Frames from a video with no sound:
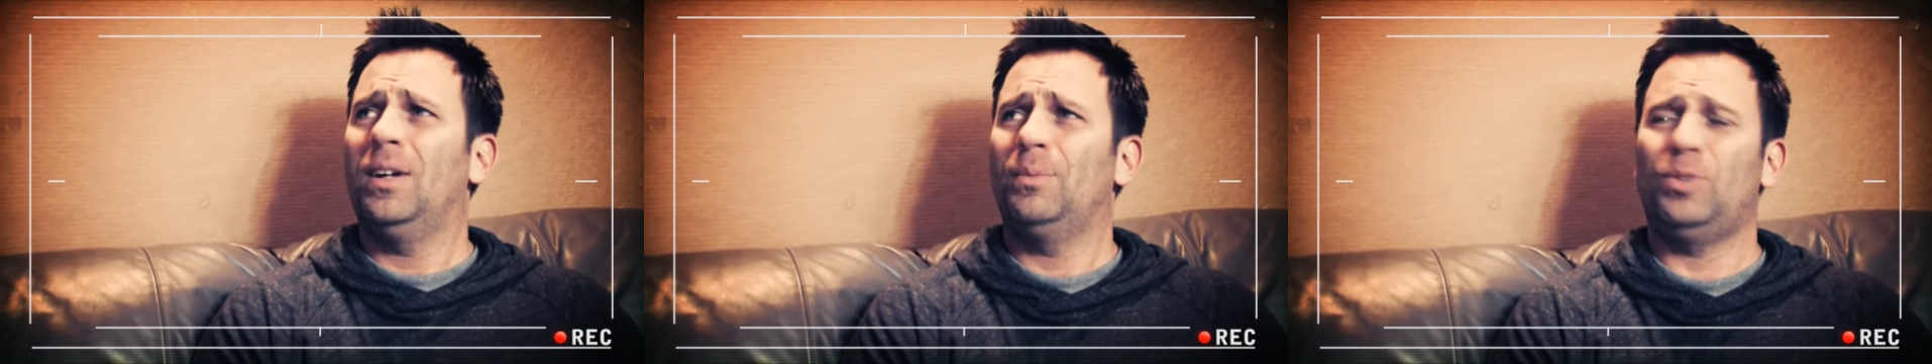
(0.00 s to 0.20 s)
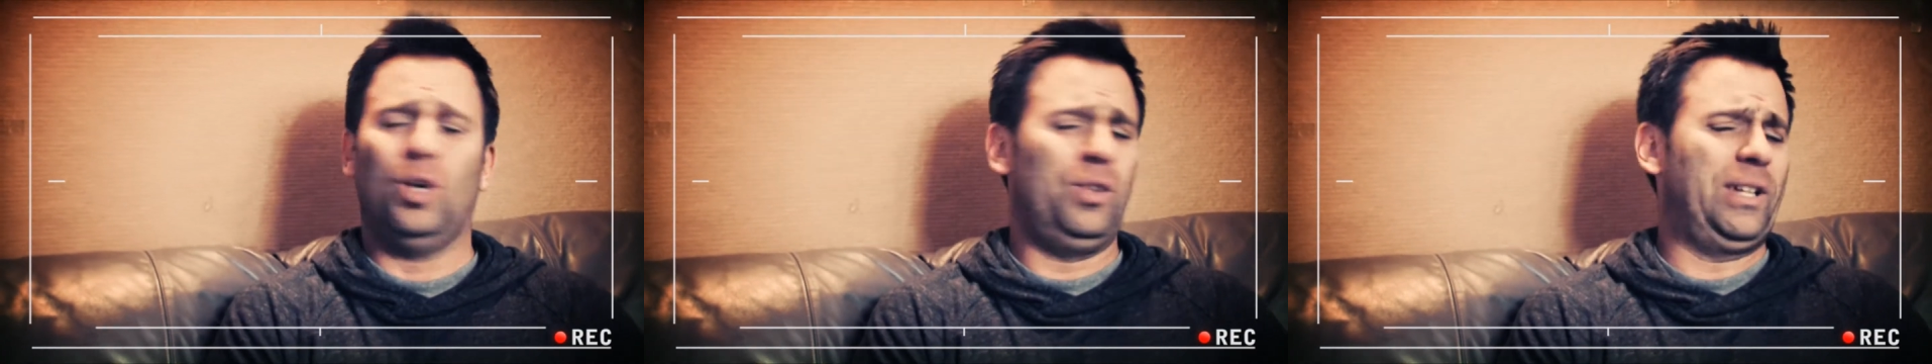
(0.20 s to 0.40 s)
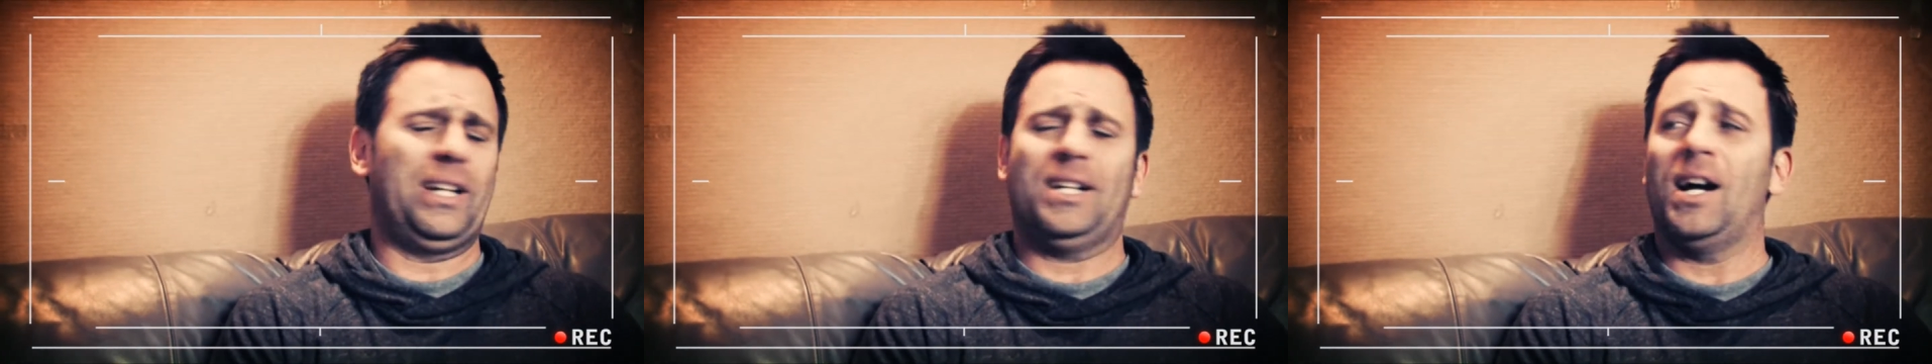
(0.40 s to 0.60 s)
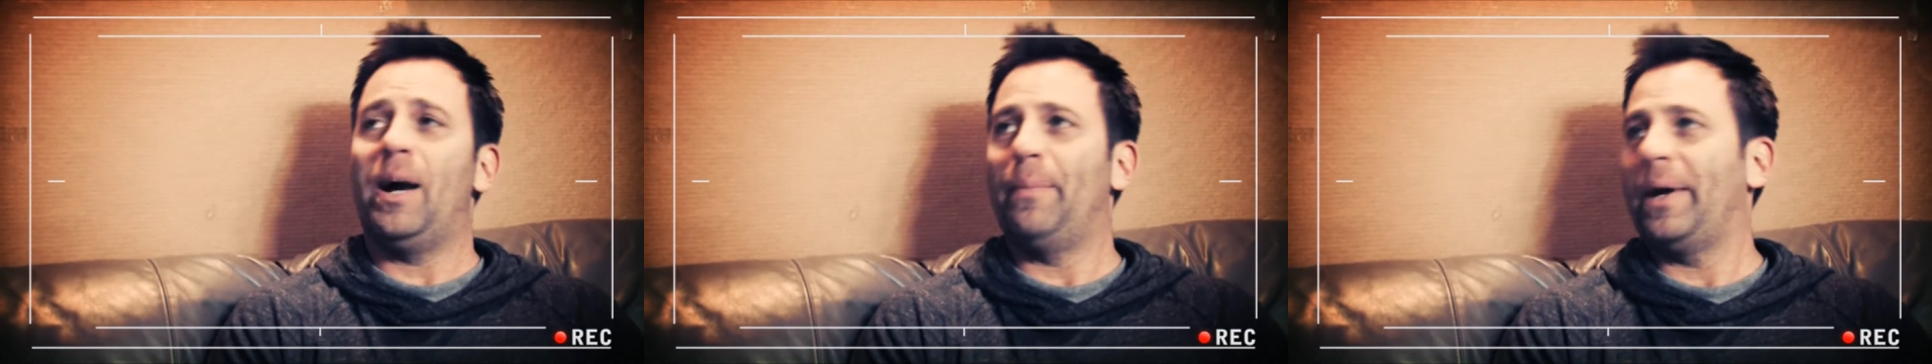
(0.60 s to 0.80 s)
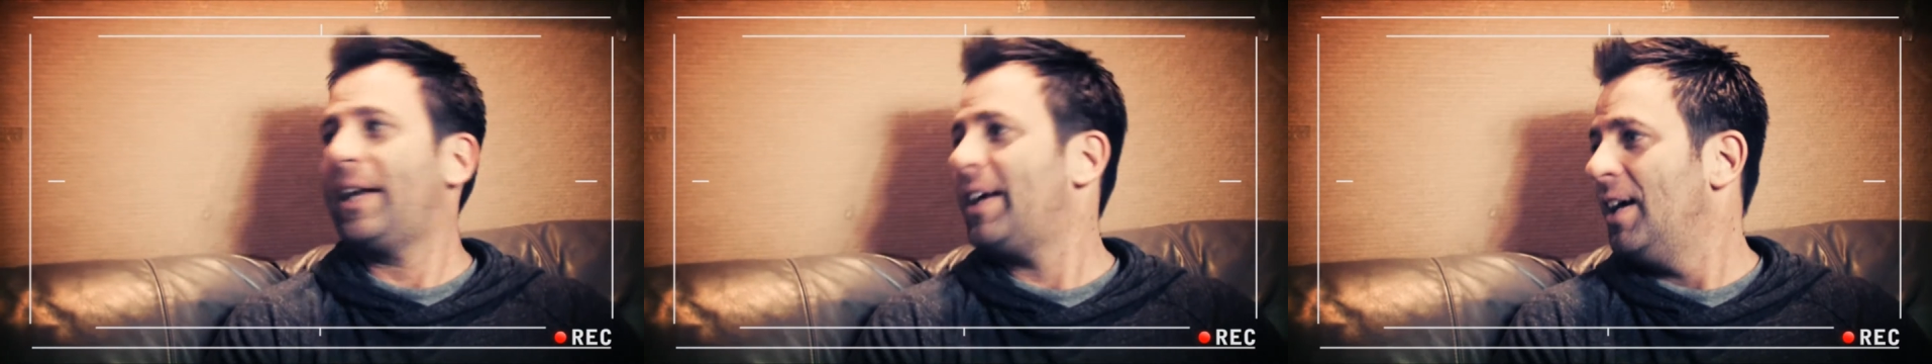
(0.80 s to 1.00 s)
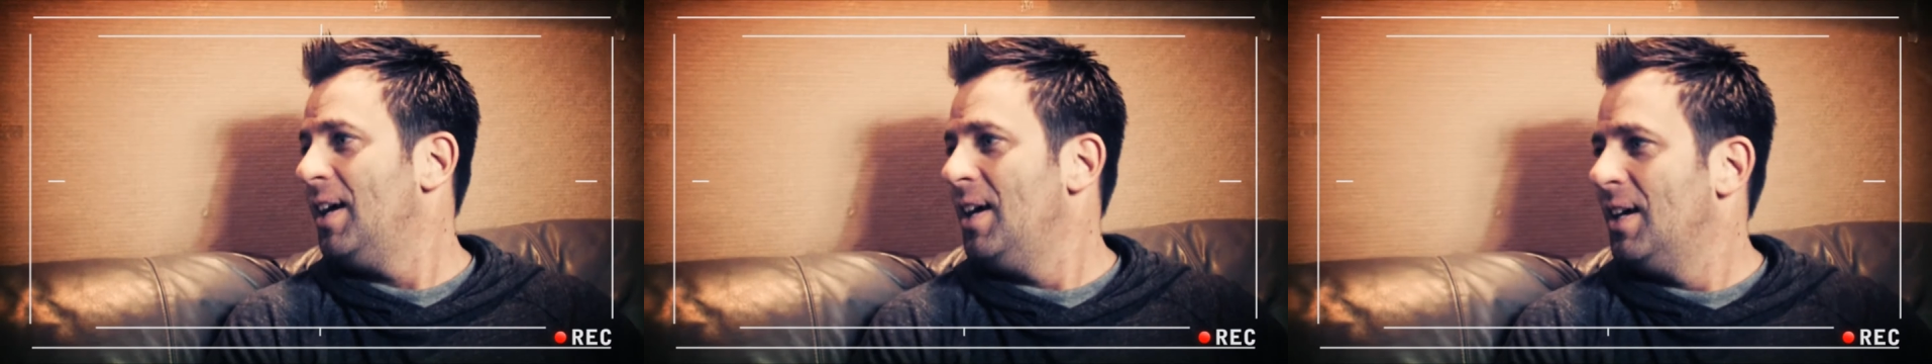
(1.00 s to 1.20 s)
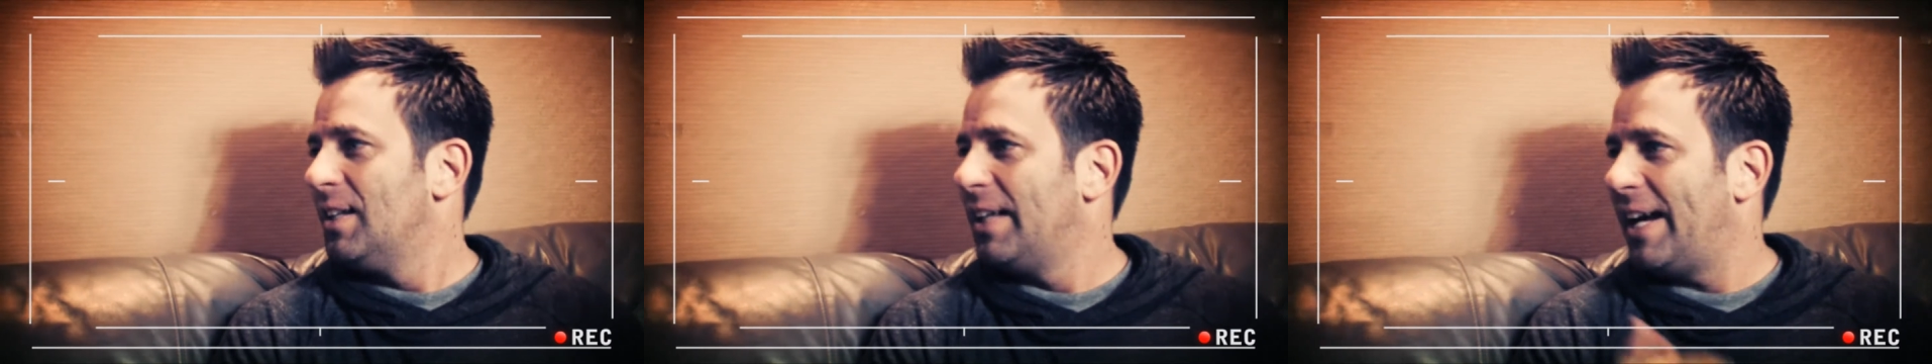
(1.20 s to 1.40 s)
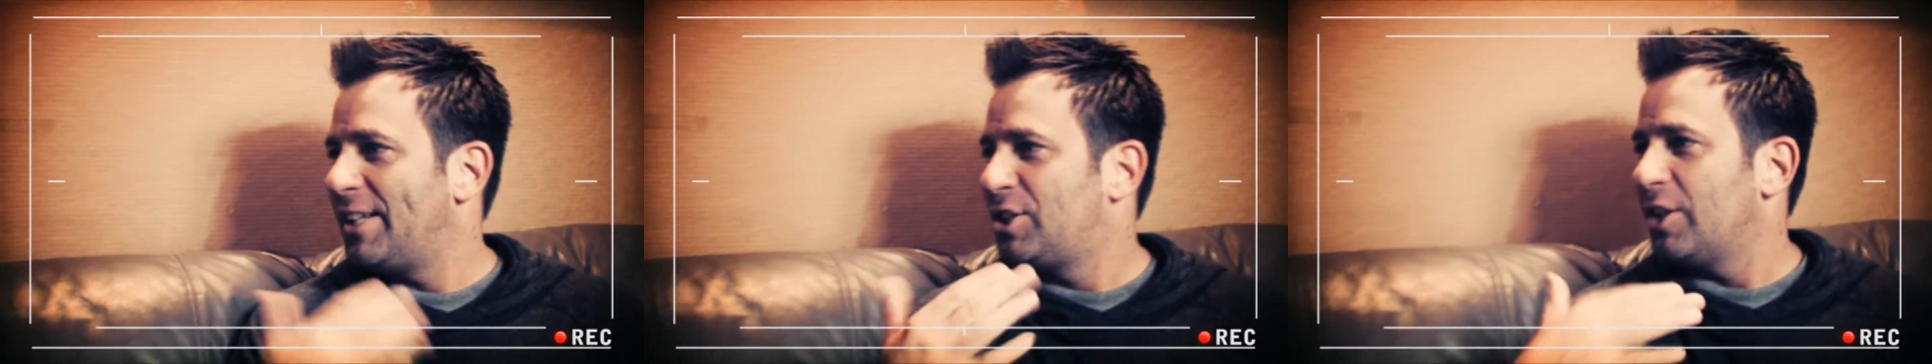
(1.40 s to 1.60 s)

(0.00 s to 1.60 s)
Totally a comic. Like,